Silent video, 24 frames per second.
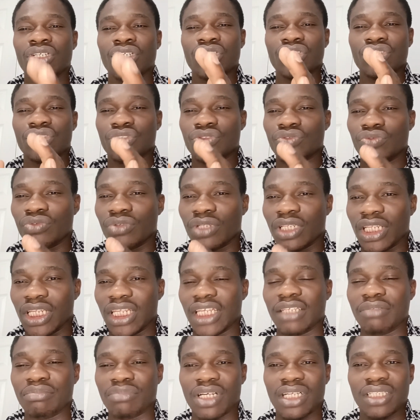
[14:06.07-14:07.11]
to
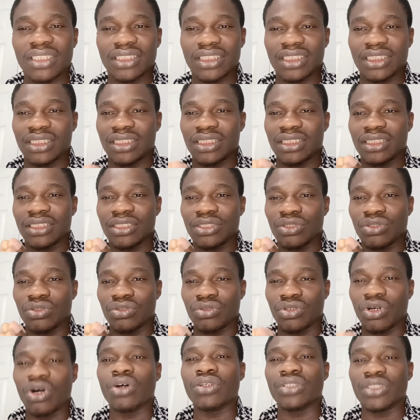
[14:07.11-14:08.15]
layman's
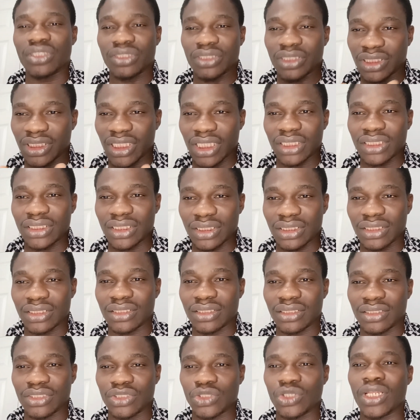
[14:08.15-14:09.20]
understanding,
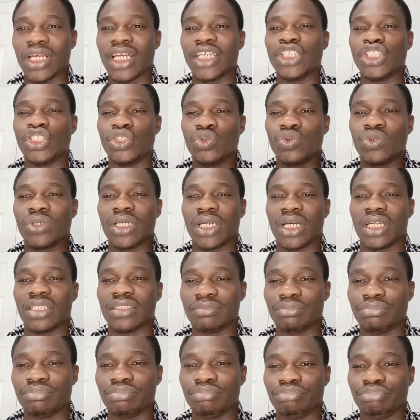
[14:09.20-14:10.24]
so that you can
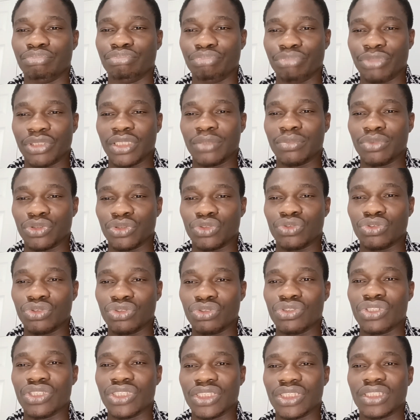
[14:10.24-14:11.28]
be able to do
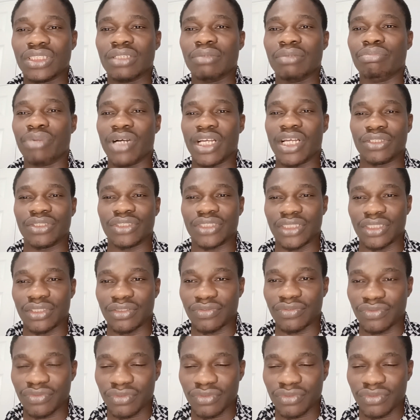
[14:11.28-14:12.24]
this by yourself.